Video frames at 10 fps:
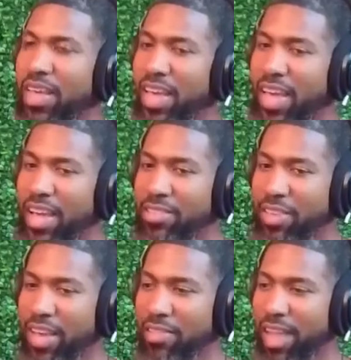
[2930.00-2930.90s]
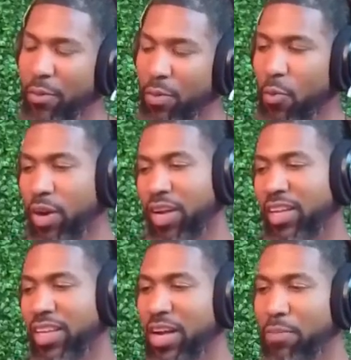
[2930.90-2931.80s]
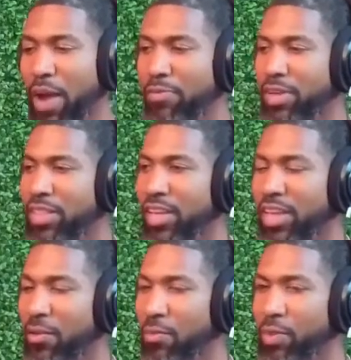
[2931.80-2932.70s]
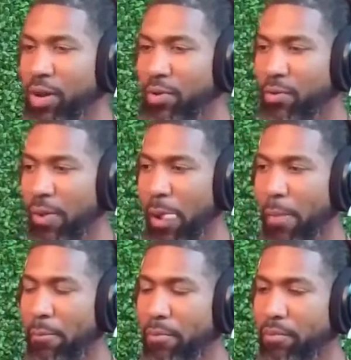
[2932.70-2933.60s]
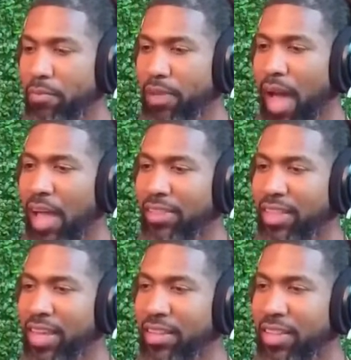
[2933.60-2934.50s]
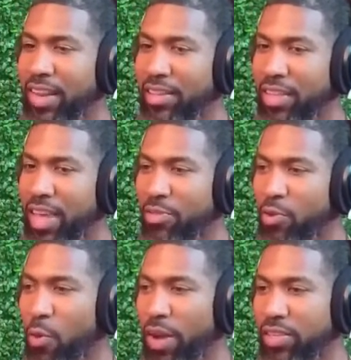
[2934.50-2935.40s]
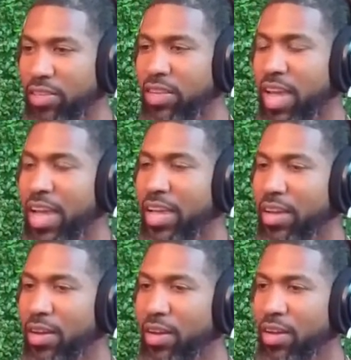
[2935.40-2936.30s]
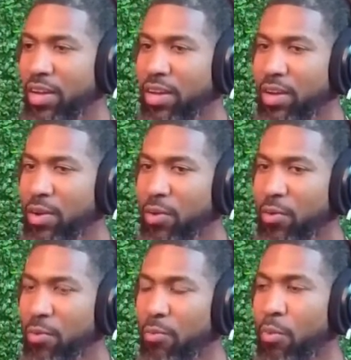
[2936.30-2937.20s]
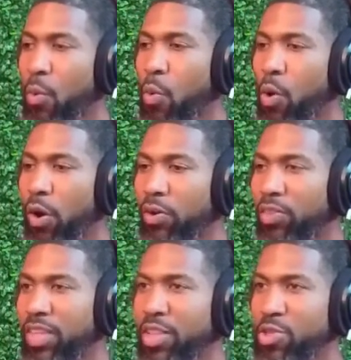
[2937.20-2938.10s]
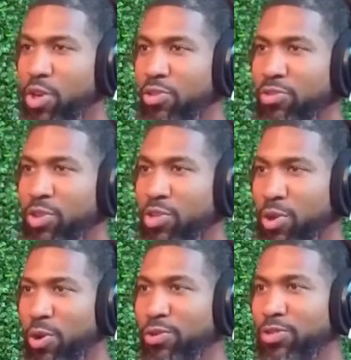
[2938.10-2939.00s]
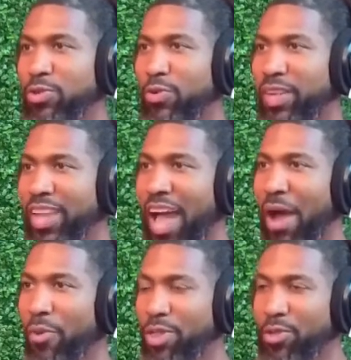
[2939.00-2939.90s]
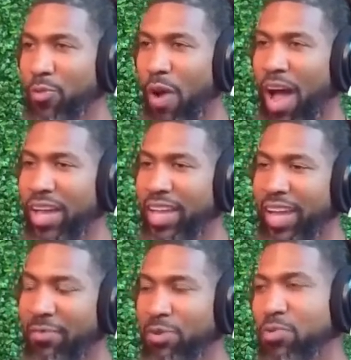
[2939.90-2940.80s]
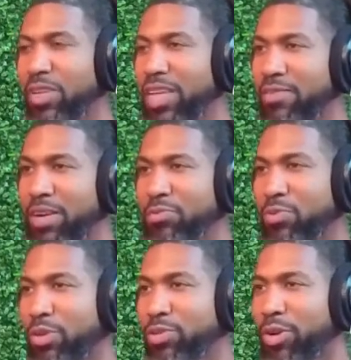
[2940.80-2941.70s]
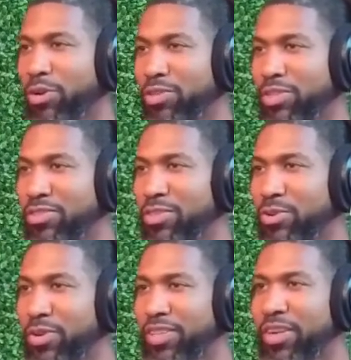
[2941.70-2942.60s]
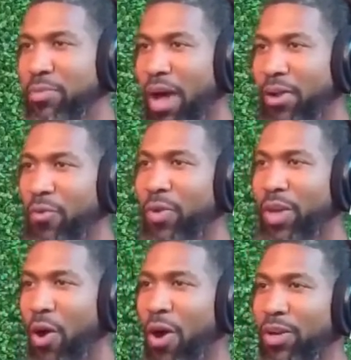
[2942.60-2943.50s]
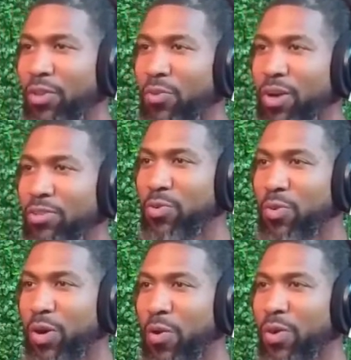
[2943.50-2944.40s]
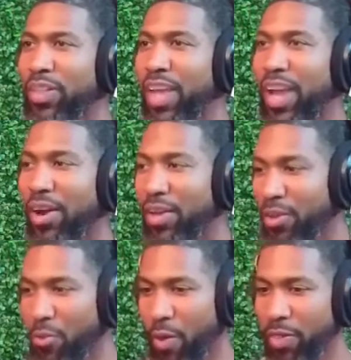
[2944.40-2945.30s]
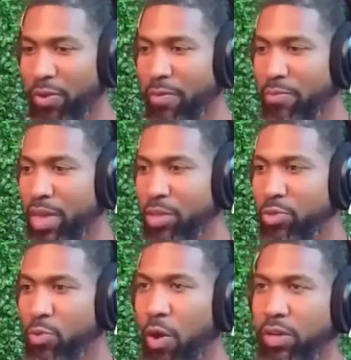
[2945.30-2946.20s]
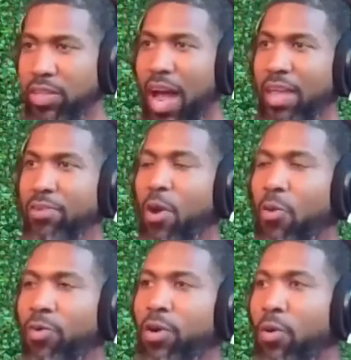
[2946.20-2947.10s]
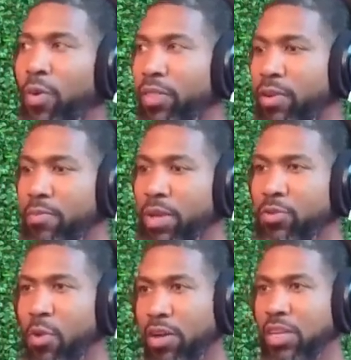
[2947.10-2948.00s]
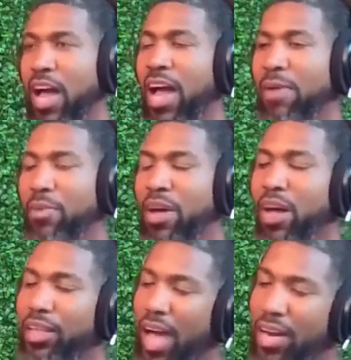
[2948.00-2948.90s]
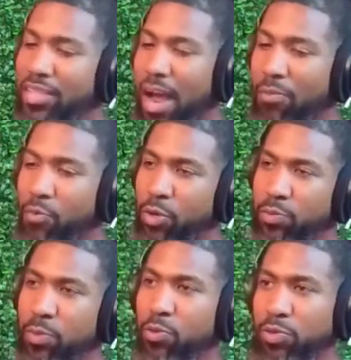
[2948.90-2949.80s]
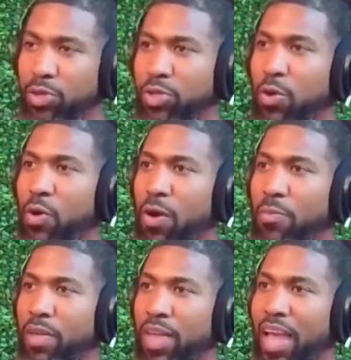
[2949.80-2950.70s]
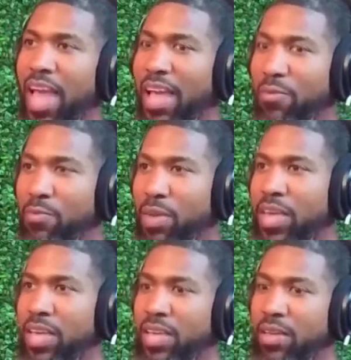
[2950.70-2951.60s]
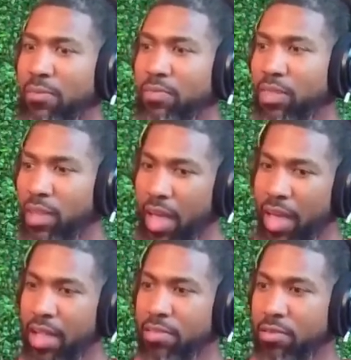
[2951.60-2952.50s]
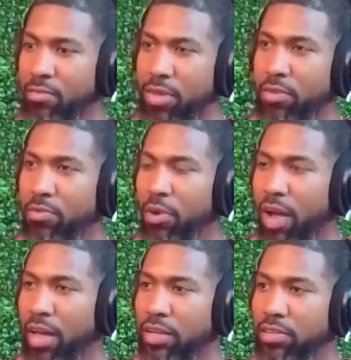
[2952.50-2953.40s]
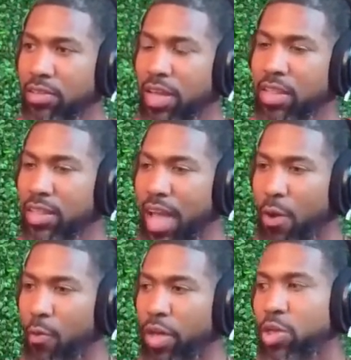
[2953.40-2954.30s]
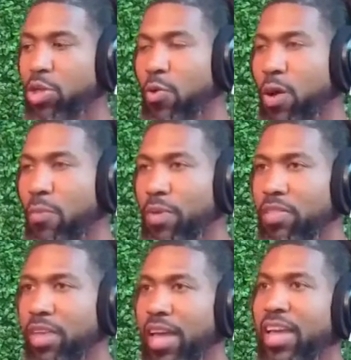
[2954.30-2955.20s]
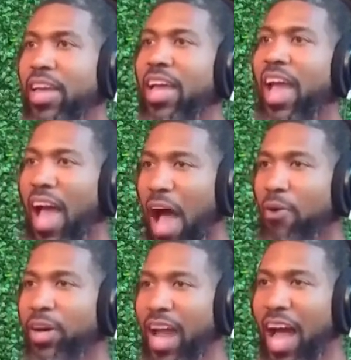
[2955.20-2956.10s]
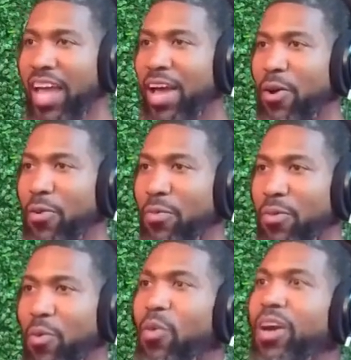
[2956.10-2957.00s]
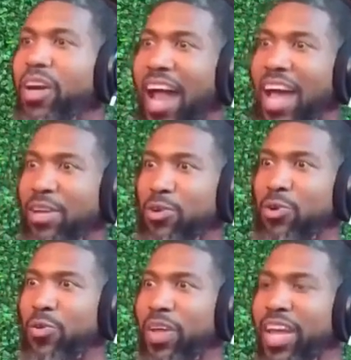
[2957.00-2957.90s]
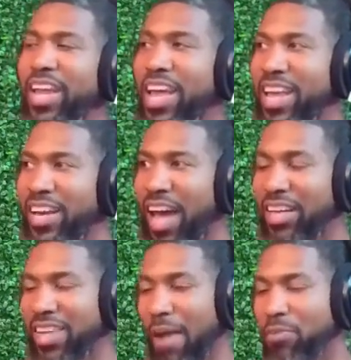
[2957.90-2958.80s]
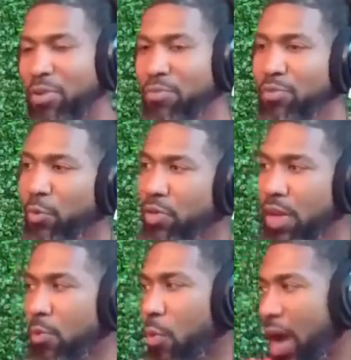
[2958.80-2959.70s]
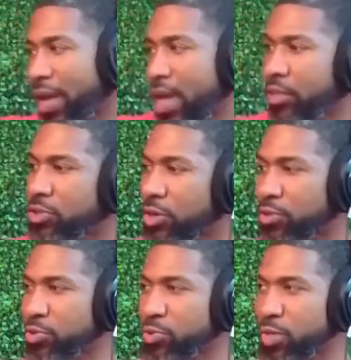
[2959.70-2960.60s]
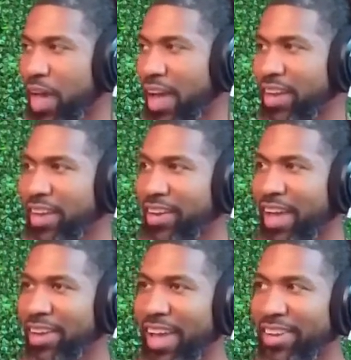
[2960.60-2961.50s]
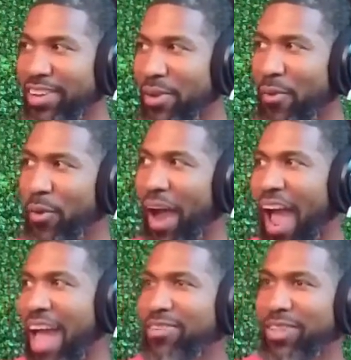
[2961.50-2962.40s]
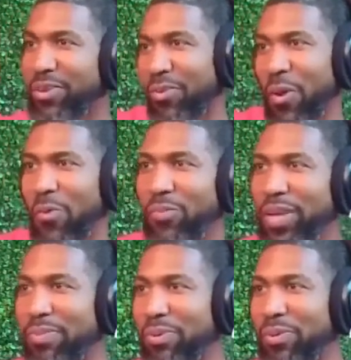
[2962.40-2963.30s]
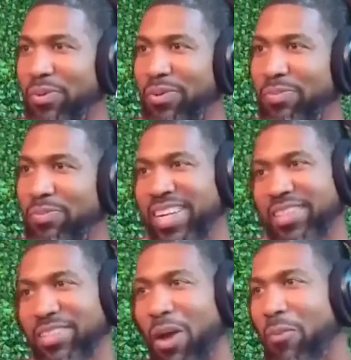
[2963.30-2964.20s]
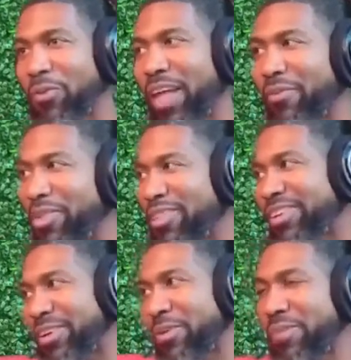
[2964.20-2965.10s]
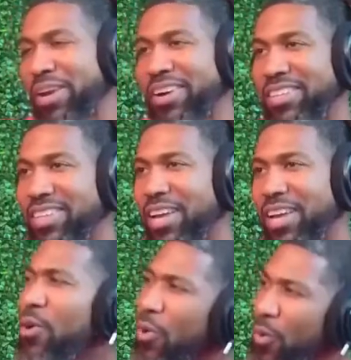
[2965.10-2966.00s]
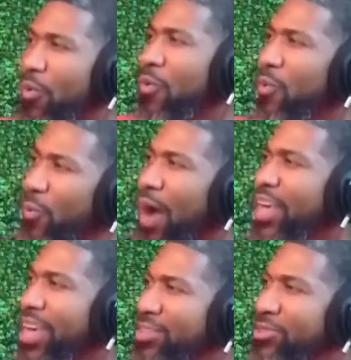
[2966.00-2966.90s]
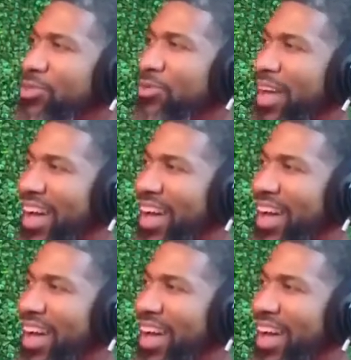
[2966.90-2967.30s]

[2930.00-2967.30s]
it's like we want to clean up everything, but I think that it's going to take more than just the church doing that, which is why if you leave it up to a church just to do it, think about it, we are the ones going there, whether it be through our tithes and offering or whether it be through our time. A lot of times we're supposed to show up and be the hands and feet of Christ, and that we show up and say, how can I help? What can I do? Yeah. And a lot of times we say, well, why can't the church do that? And we're asking the wrong people, because it's almost like we should look in a mirror and say, why can't you do that?